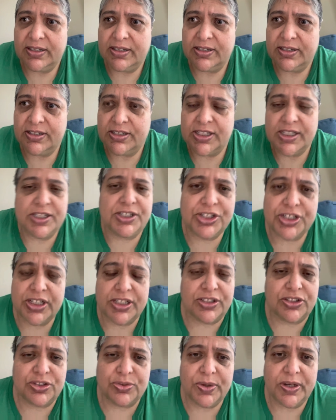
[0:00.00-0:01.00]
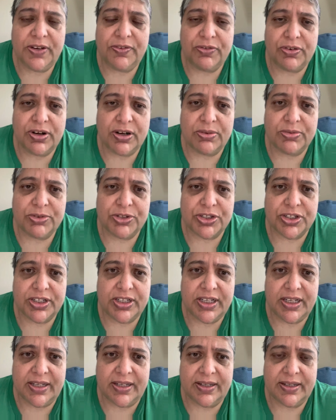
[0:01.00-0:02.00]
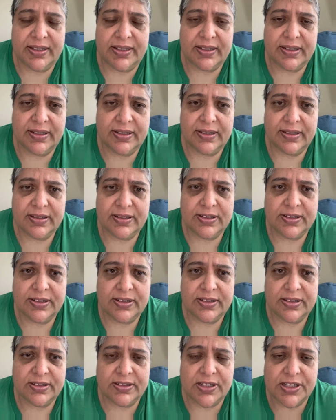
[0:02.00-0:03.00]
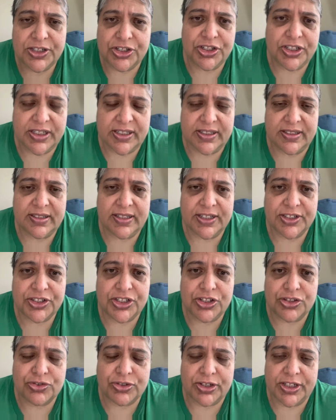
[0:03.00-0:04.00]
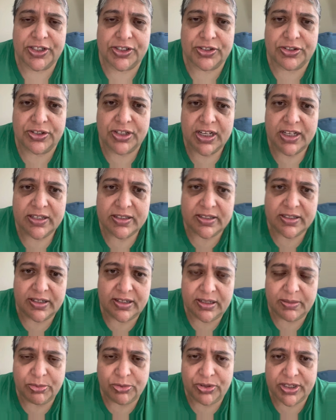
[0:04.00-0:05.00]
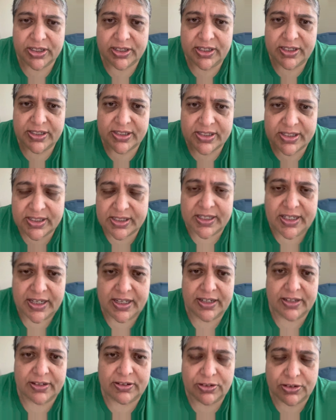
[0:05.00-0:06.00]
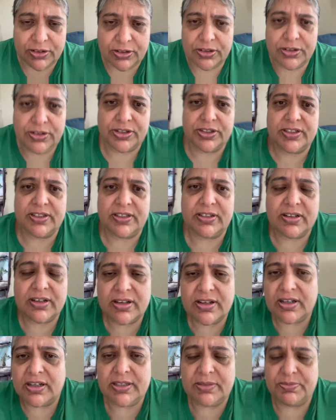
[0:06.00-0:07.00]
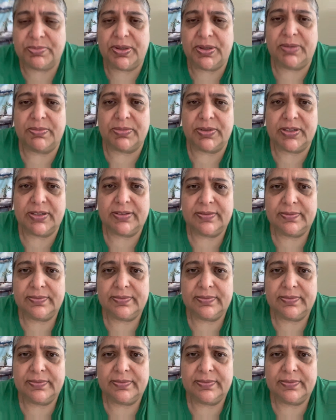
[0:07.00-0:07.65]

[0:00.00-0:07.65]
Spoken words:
say shit 24 hours a day. Say shit. Like she tries to deliberately sting and hurt and cut people.